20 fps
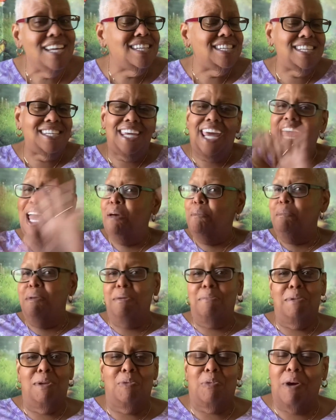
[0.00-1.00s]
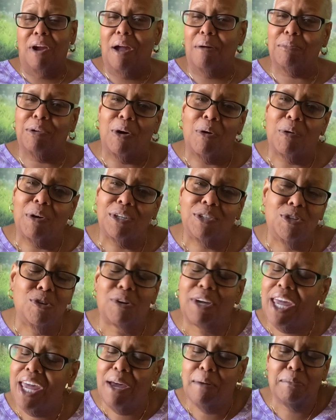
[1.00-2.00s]
Can't meet me where I'm going. You
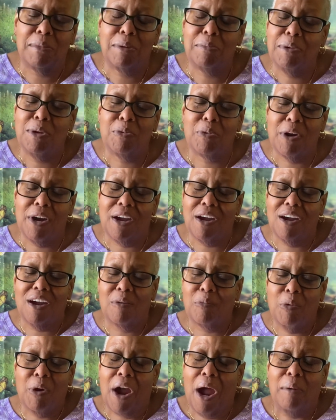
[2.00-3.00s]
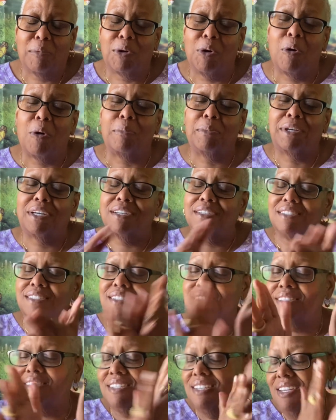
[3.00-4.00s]
can't meet me where I'm going
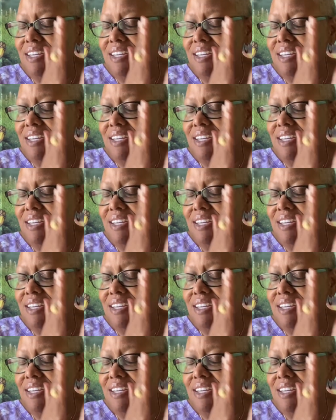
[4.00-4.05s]
because